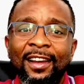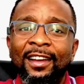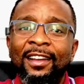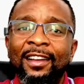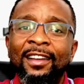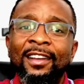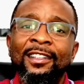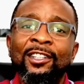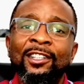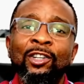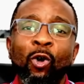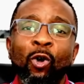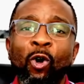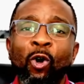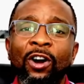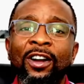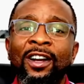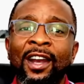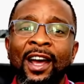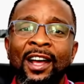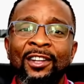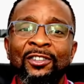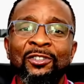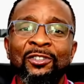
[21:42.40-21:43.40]
The old
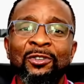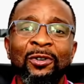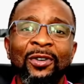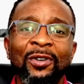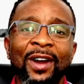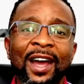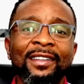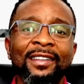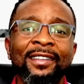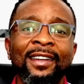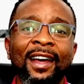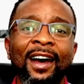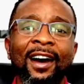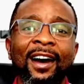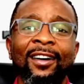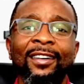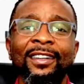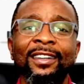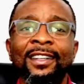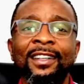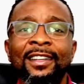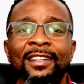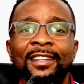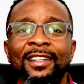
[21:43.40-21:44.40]
Glasgow right now
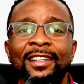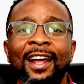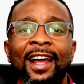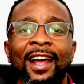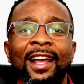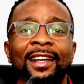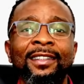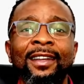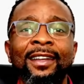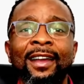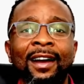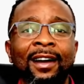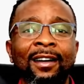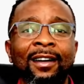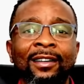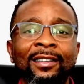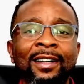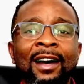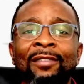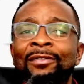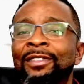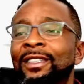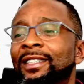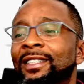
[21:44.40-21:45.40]
is like they are
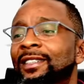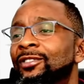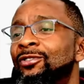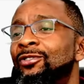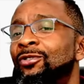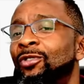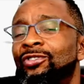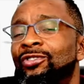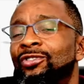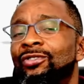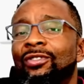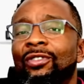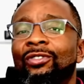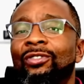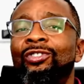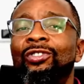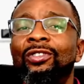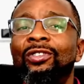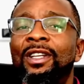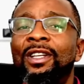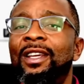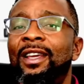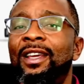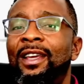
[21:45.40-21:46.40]
having this construction
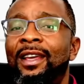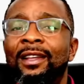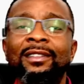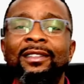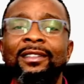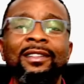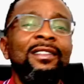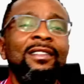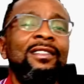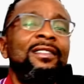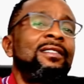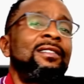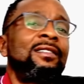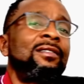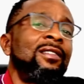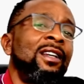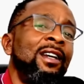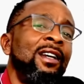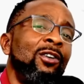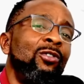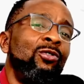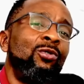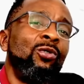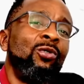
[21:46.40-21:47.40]
here, this
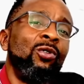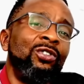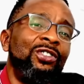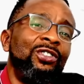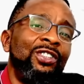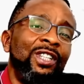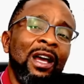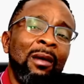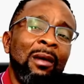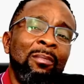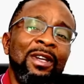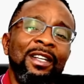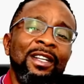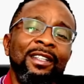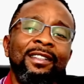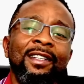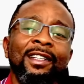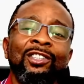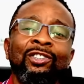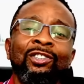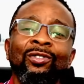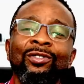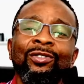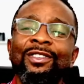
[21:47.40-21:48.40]
road
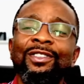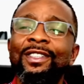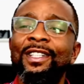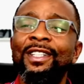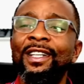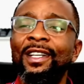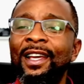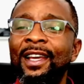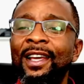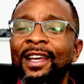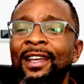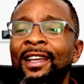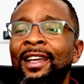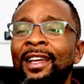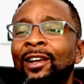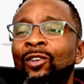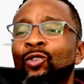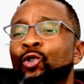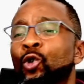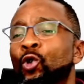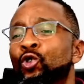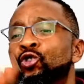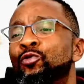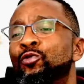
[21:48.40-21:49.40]
rehabilitation there,
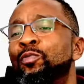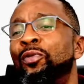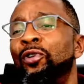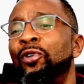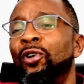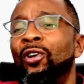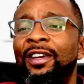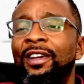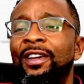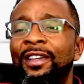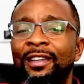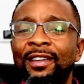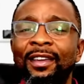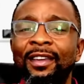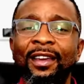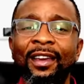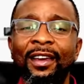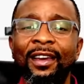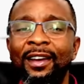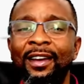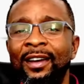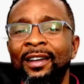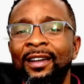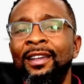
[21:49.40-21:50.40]
road block
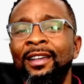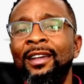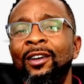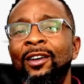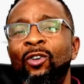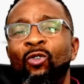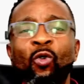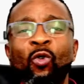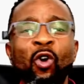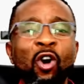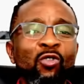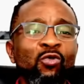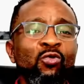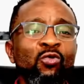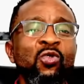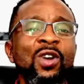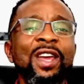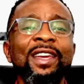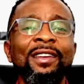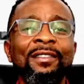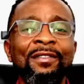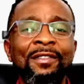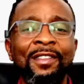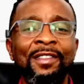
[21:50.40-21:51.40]
here, one way
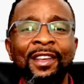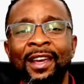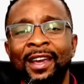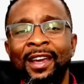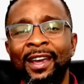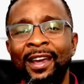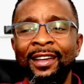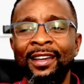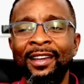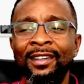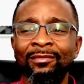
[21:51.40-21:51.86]
there.